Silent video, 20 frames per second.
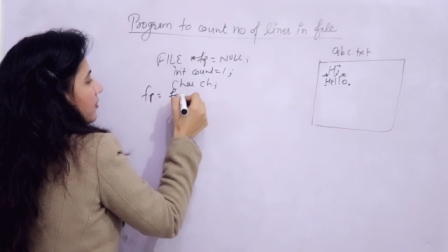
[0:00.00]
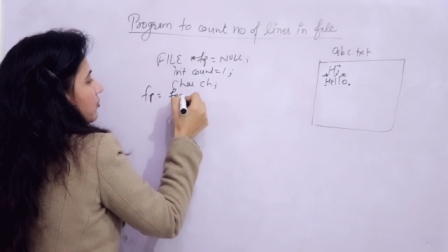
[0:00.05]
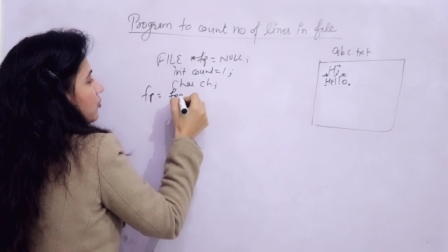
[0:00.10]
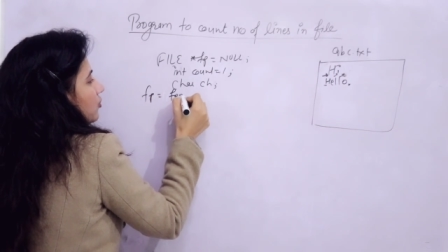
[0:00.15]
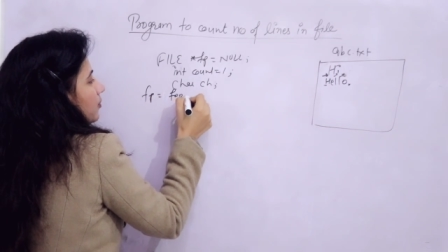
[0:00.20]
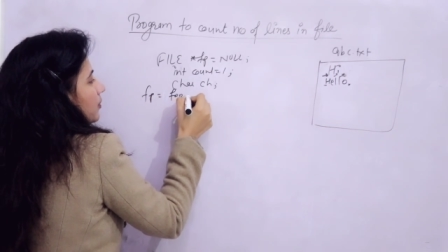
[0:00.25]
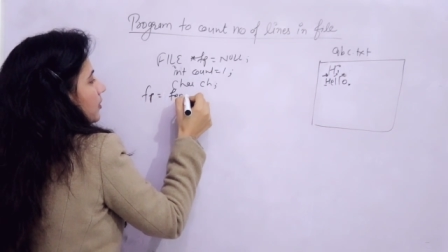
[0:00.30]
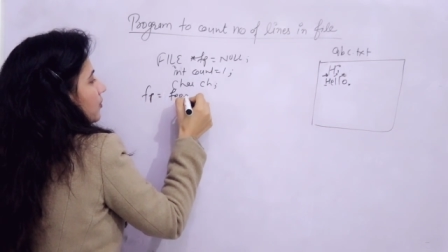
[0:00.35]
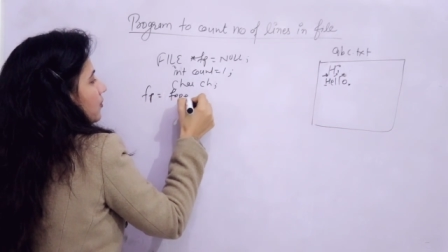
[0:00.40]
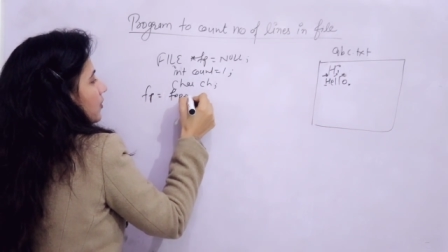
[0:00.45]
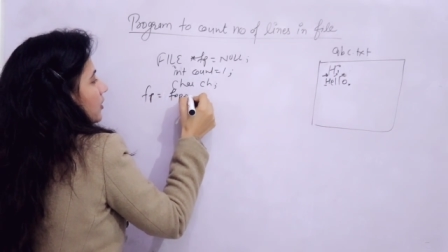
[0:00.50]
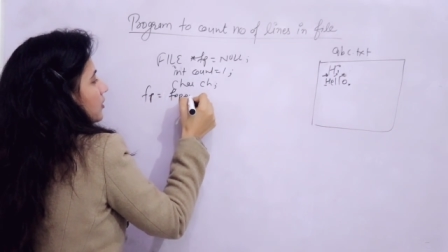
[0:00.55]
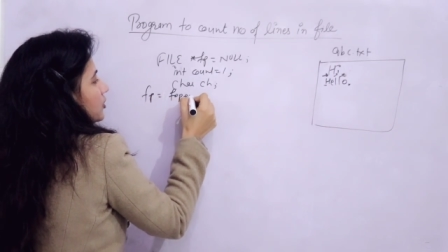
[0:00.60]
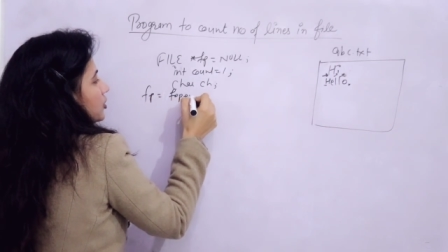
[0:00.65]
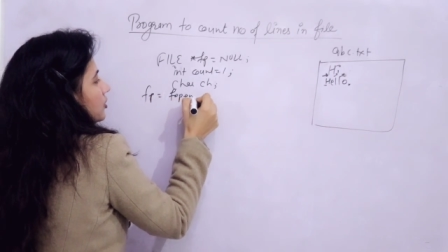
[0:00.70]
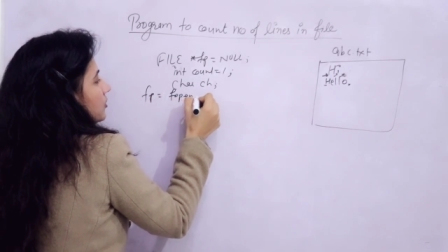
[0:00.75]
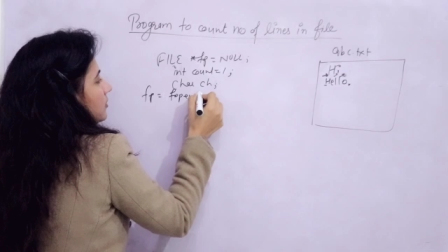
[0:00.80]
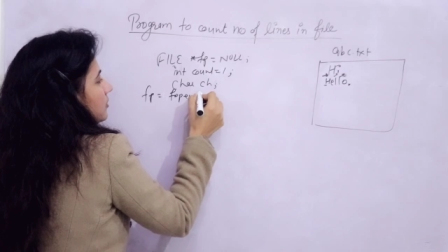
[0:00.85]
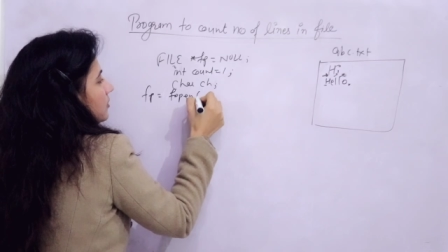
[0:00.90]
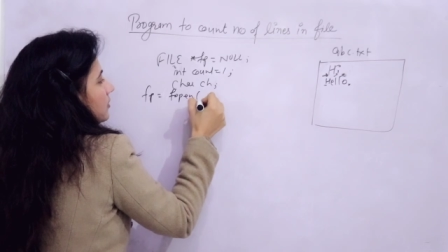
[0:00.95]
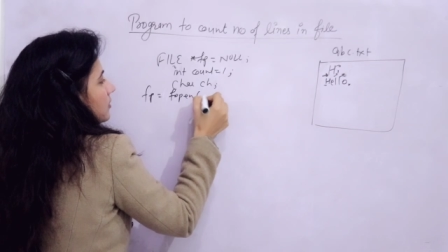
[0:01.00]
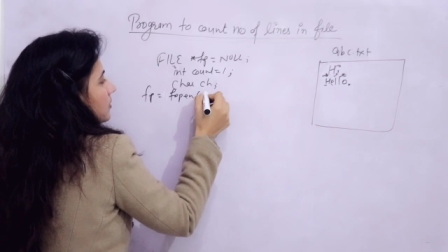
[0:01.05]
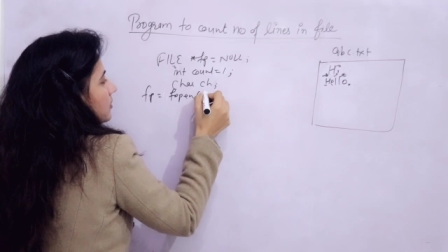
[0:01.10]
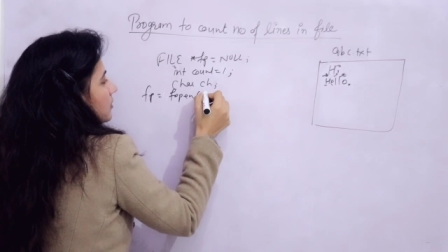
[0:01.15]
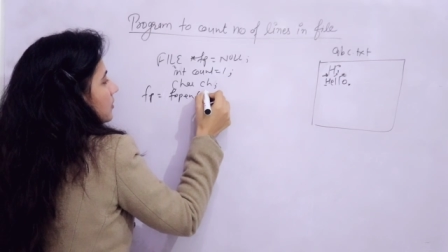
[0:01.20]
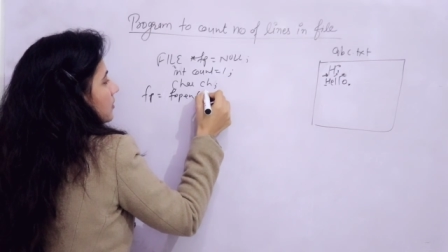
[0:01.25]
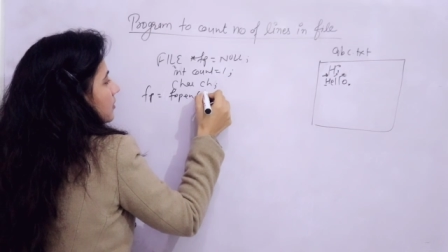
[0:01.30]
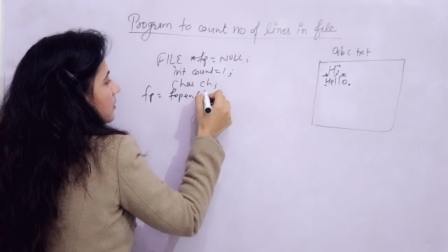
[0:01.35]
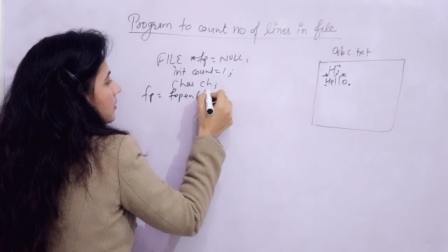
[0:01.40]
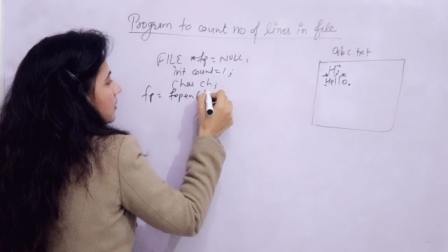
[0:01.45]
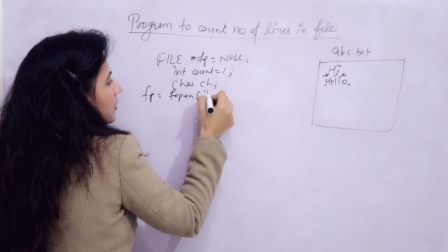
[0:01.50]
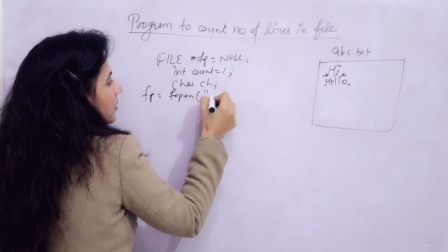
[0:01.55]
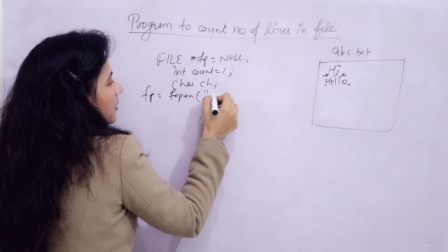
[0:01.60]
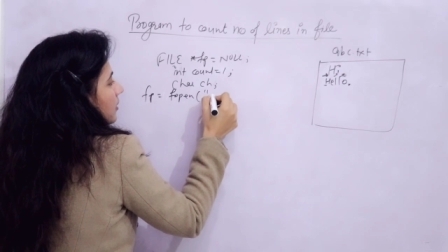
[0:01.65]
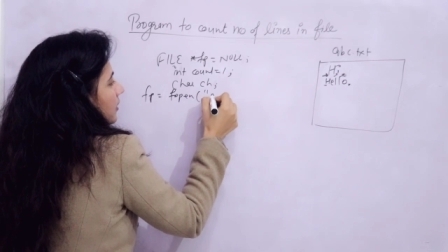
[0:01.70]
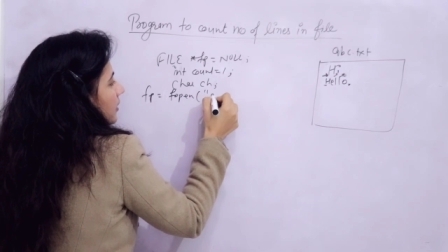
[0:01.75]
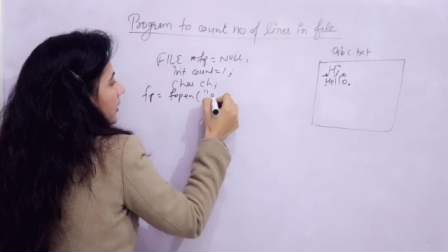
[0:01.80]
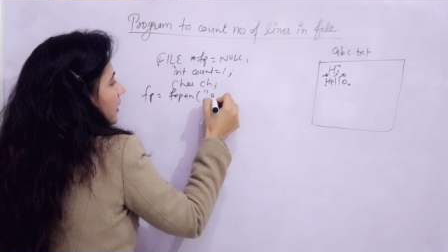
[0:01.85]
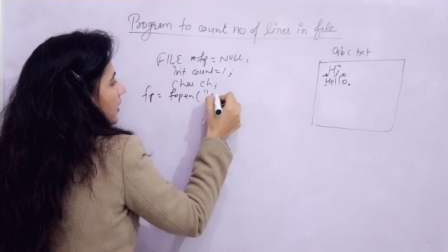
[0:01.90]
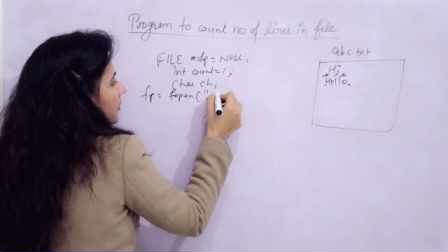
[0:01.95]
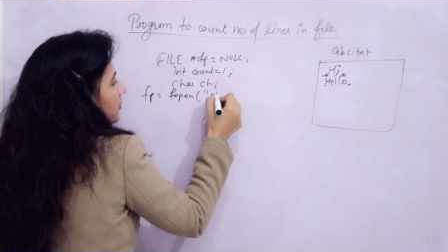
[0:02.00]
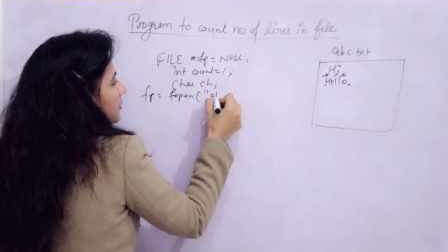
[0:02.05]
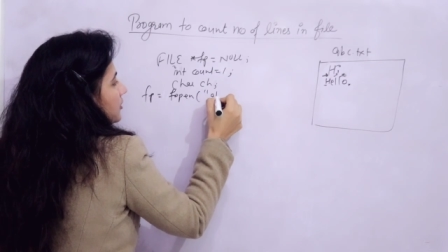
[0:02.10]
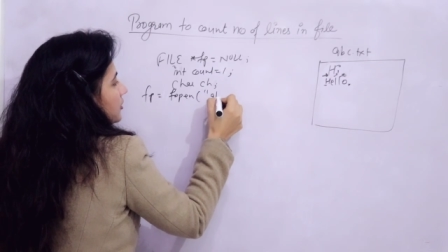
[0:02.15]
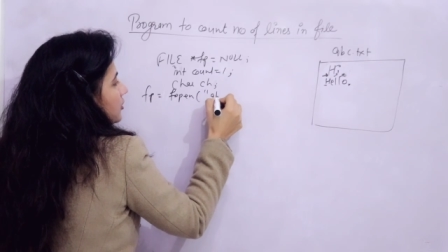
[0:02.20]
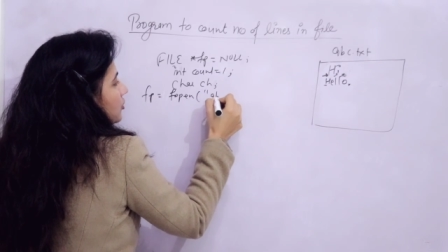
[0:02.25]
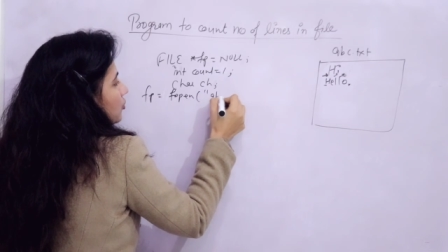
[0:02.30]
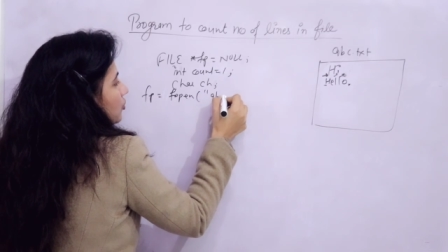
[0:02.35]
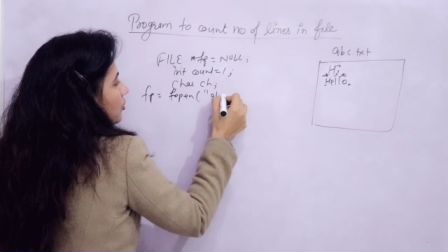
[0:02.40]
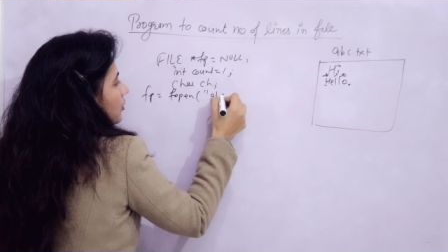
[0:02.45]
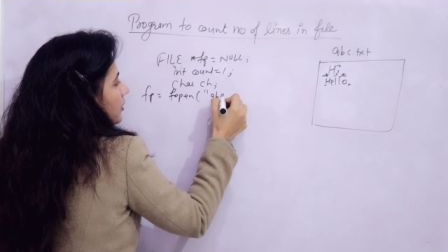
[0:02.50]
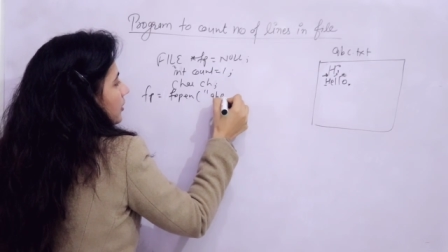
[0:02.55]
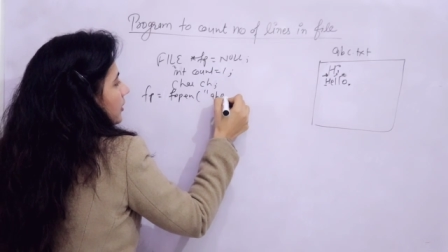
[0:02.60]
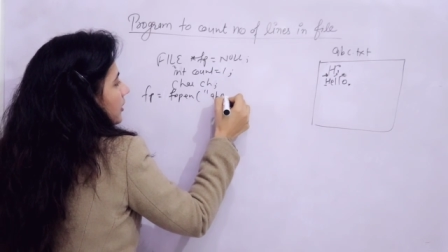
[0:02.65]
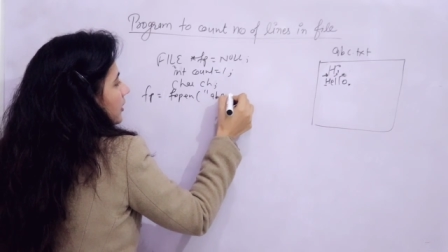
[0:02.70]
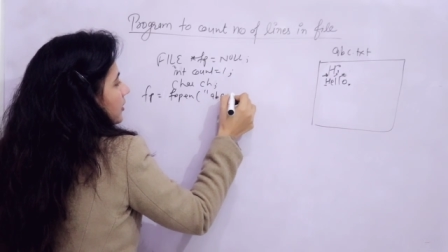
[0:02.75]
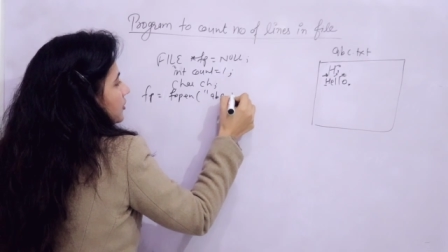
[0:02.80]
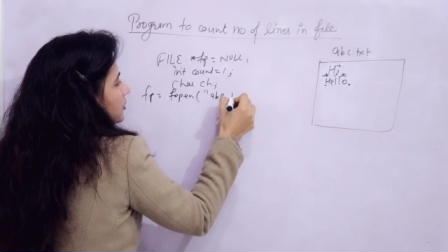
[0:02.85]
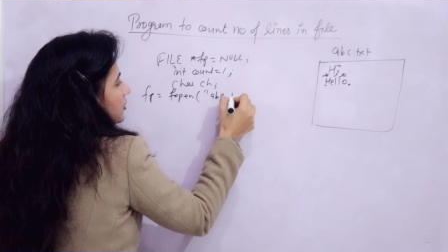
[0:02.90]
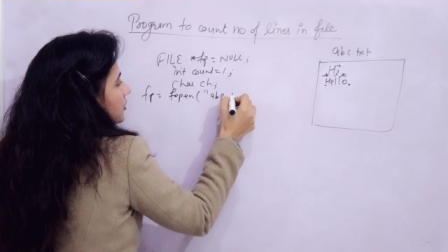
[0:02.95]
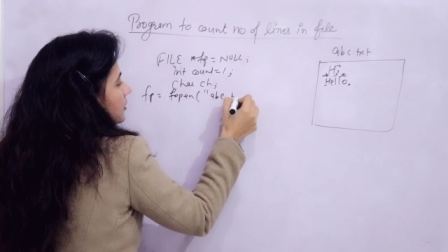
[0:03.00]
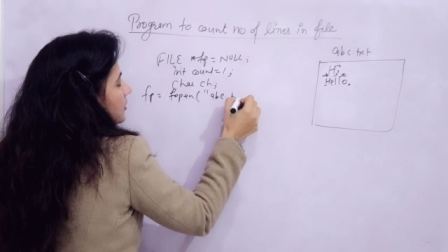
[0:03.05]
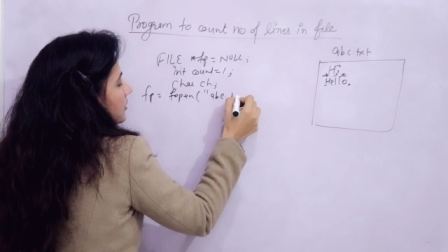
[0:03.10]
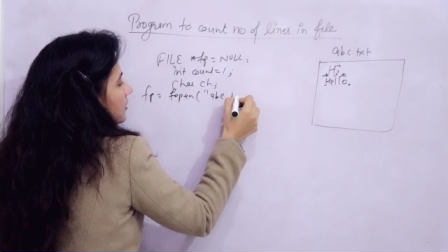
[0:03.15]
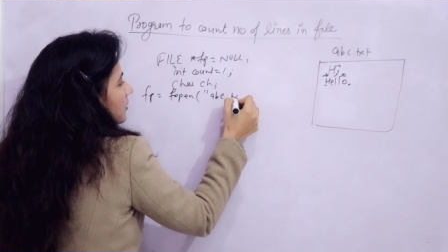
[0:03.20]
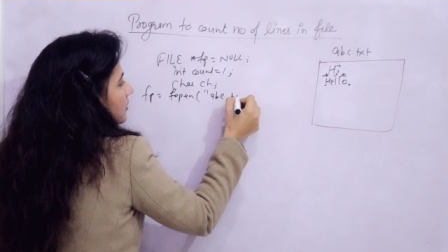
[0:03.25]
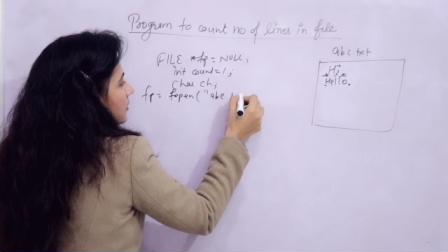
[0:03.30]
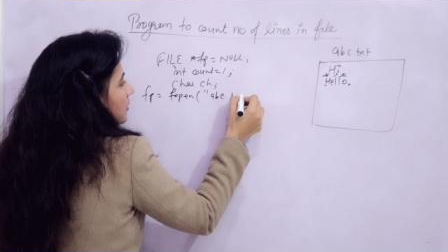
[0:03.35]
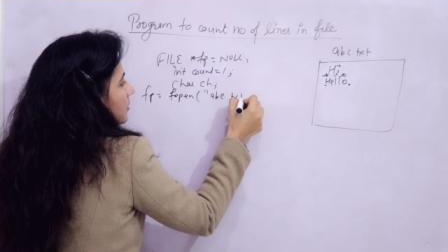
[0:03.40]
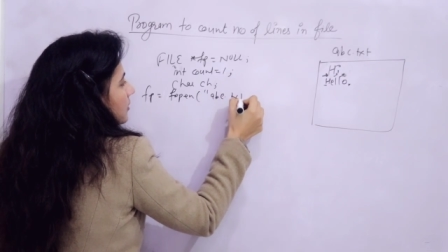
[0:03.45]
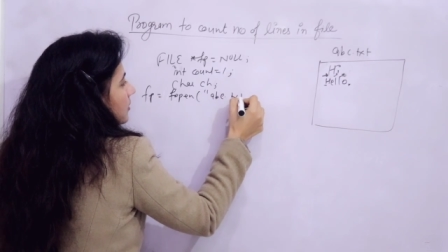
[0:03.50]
fopen function, abc.txt,